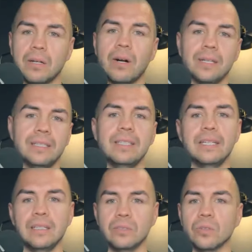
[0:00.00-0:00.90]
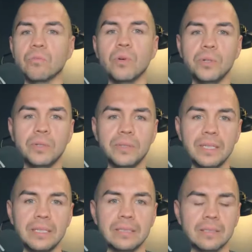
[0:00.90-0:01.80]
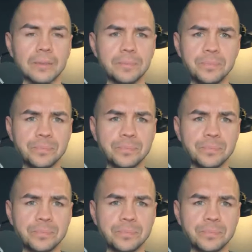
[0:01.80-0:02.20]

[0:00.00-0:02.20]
hockey days or the rodeo days, or